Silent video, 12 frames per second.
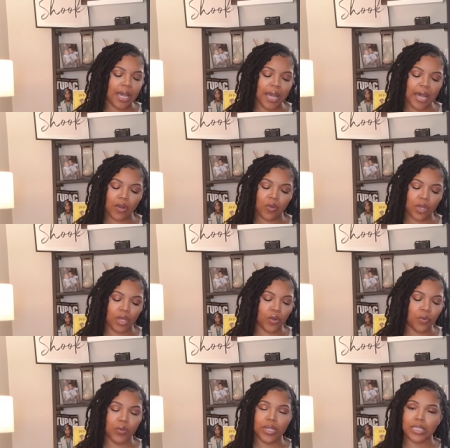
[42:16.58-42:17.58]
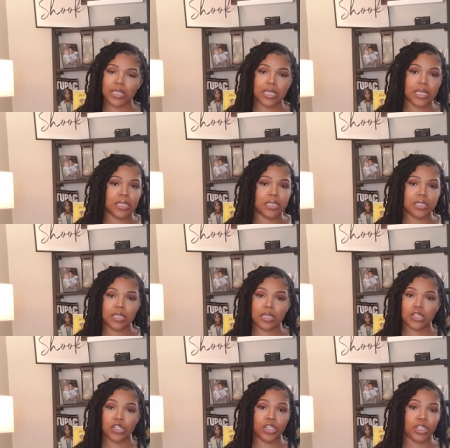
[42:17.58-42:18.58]
I don't care who this is, a
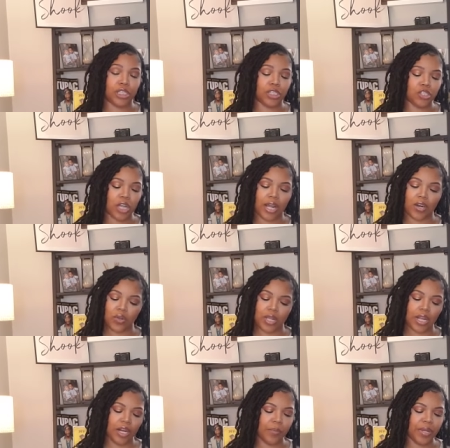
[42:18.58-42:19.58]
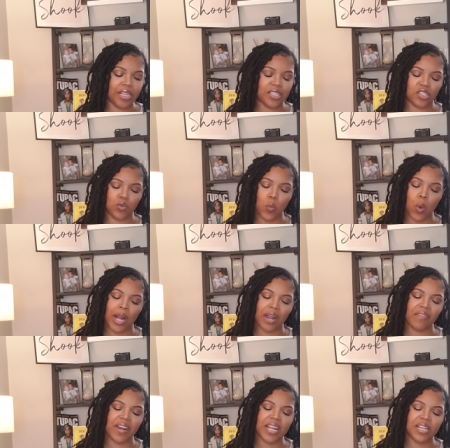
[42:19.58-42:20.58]
judge. I don't care, but it's
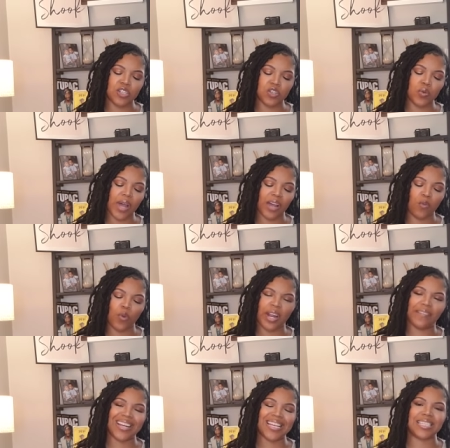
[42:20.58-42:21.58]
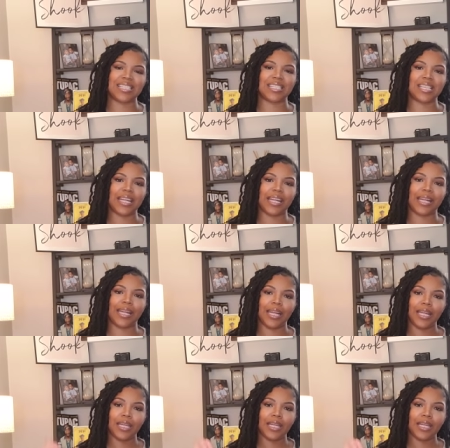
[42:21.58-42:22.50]
whatever they do, how, wherever they sit at.